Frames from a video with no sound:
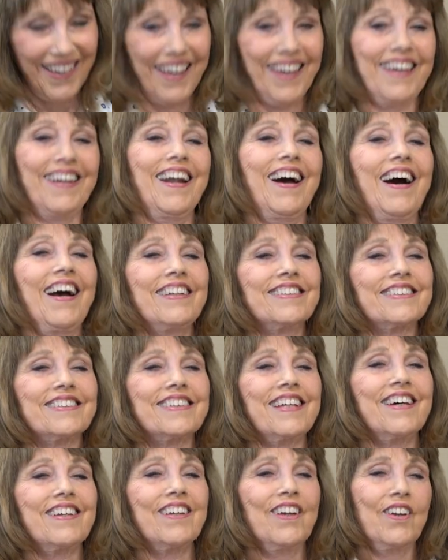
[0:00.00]
And I
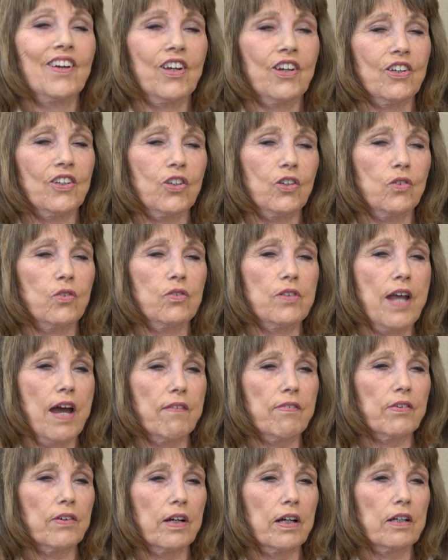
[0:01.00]
said, you
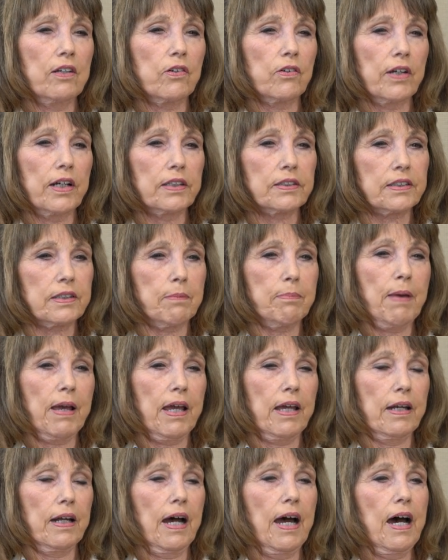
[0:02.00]
never
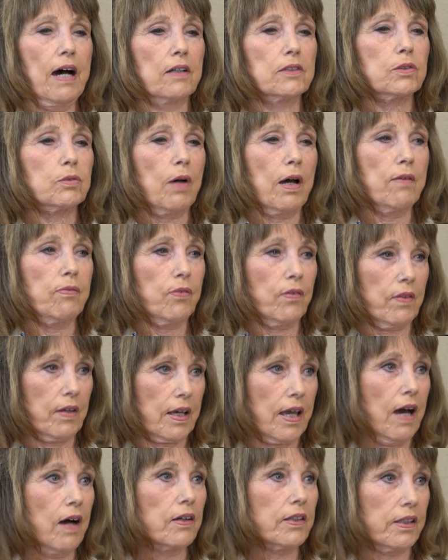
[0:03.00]
underestimate a housewife with a
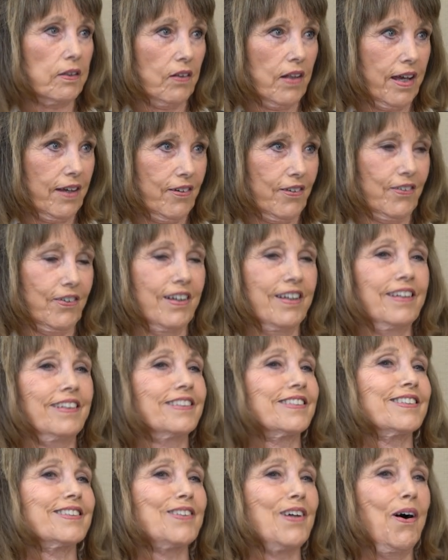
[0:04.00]
calculator.
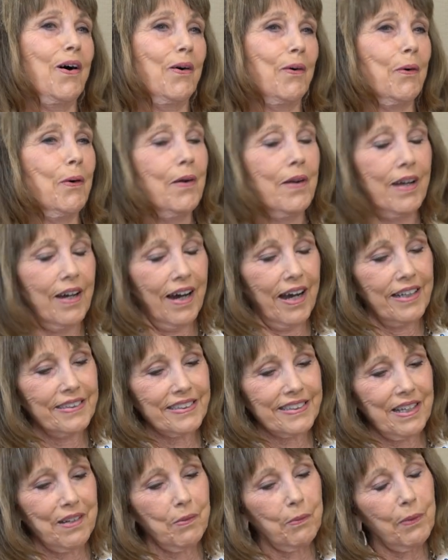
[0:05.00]
So I
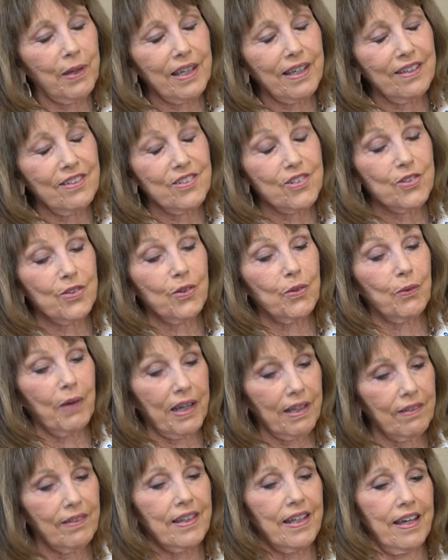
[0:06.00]
said, we can do
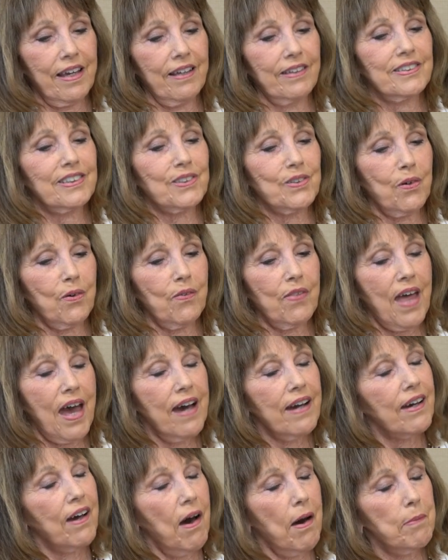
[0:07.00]
great things. So
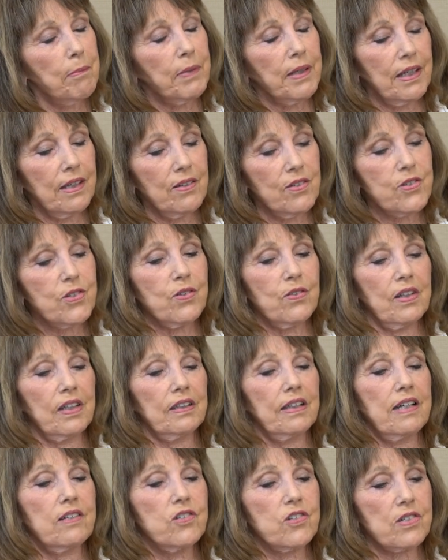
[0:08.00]
that got me into the
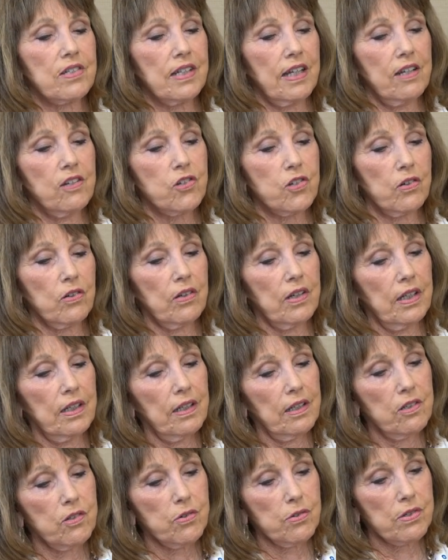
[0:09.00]
legislature, and
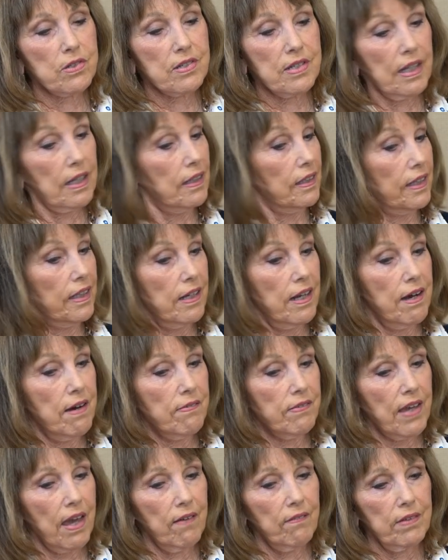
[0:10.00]
interestingly
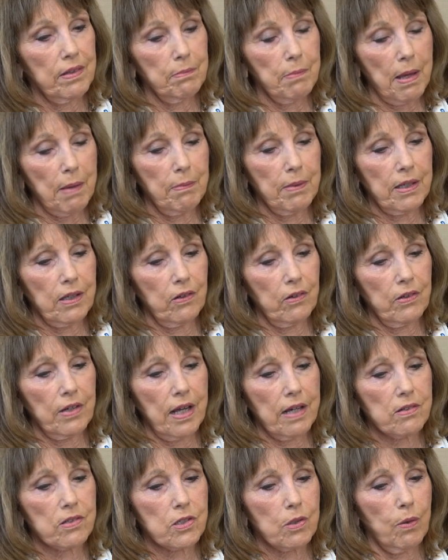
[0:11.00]
enough, Kevin, maybe your
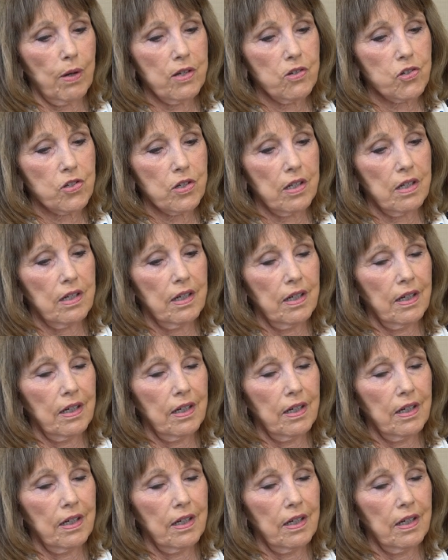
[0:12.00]
next question,